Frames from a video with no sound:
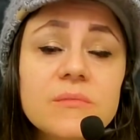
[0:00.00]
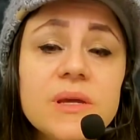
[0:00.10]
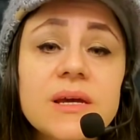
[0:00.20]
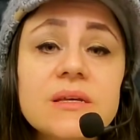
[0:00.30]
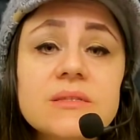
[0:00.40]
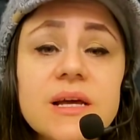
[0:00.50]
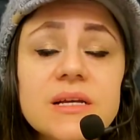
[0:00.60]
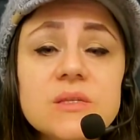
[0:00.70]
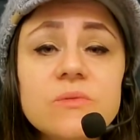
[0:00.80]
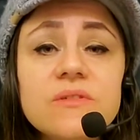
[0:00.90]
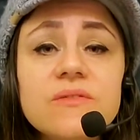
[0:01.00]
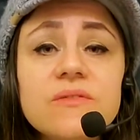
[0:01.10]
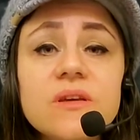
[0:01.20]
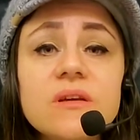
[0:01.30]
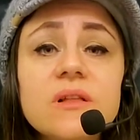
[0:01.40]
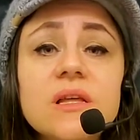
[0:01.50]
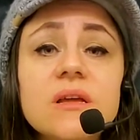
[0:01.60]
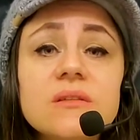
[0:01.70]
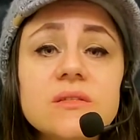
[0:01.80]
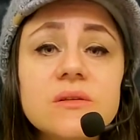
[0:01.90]
Because as we feel
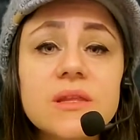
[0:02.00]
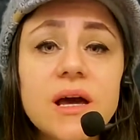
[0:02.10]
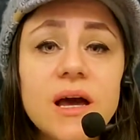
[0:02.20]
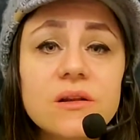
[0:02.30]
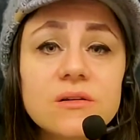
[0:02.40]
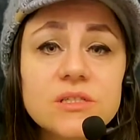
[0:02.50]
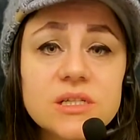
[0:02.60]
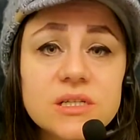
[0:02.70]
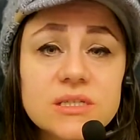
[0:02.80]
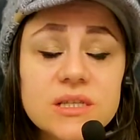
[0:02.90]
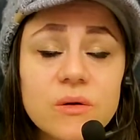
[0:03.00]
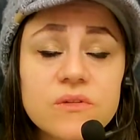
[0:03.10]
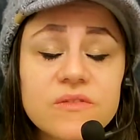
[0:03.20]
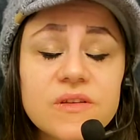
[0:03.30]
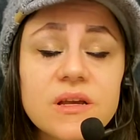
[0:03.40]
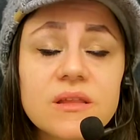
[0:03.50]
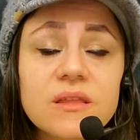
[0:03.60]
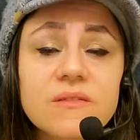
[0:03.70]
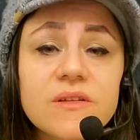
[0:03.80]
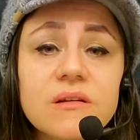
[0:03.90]
into the energies that we're
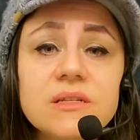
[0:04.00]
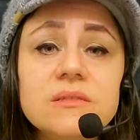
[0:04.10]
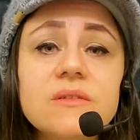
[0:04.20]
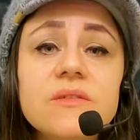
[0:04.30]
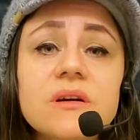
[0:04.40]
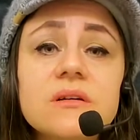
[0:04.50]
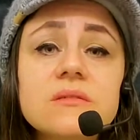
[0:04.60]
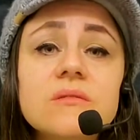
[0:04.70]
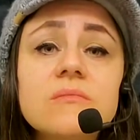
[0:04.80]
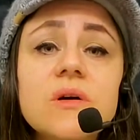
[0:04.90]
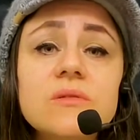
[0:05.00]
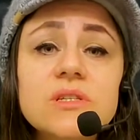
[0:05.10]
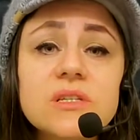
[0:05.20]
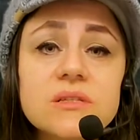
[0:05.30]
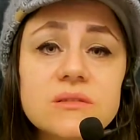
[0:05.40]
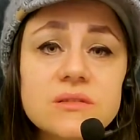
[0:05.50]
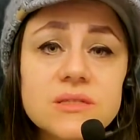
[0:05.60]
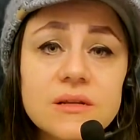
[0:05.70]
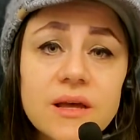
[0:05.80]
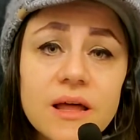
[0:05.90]
feeling, the very difficult
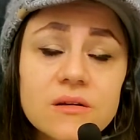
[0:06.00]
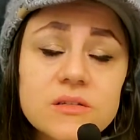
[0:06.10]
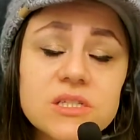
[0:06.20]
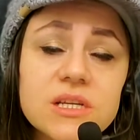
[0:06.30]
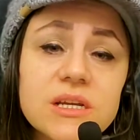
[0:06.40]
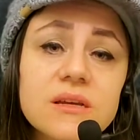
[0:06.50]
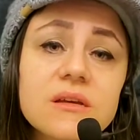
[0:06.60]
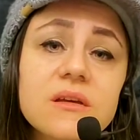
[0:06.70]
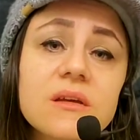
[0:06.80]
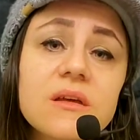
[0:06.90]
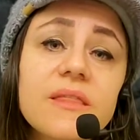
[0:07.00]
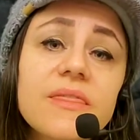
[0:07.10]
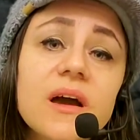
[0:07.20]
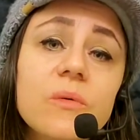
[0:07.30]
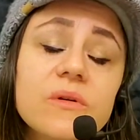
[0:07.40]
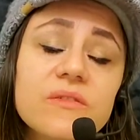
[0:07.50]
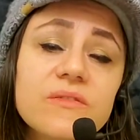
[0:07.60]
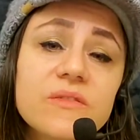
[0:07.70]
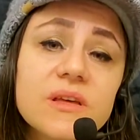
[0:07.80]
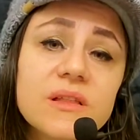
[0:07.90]
emotions and energy that we're
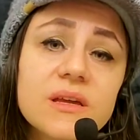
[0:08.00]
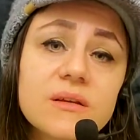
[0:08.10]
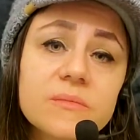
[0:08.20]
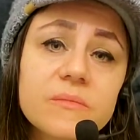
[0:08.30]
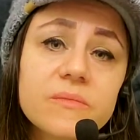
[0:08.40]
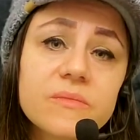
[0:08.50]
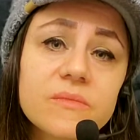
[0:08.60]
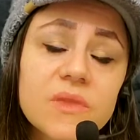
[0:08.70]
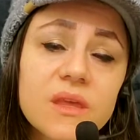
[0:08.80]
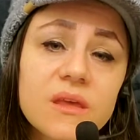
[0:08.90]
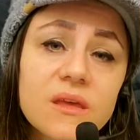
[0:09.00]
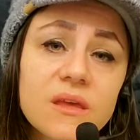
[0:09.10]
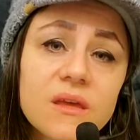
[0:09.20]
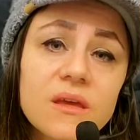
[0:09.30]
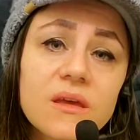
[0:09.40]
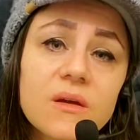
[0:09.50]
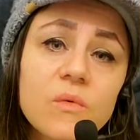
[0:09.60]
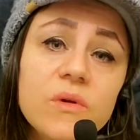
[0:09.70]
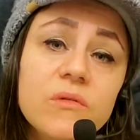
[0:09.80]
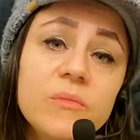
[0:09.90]
feeling,
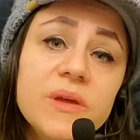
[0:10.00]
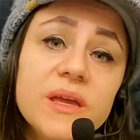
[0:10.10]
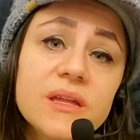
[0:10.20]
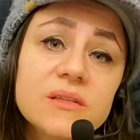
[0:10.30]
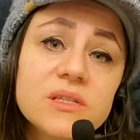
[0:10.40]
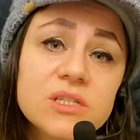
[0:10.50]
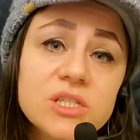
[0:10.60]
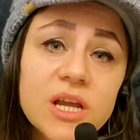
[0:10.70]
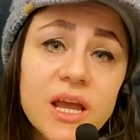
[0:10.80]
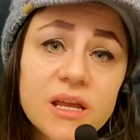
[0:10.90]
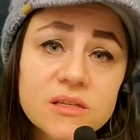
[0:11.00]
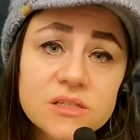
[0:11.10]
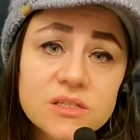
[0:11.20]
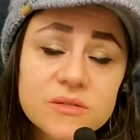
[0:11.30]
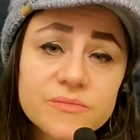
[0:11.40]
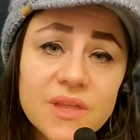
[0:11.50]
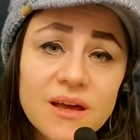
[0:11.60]
we will begin to change.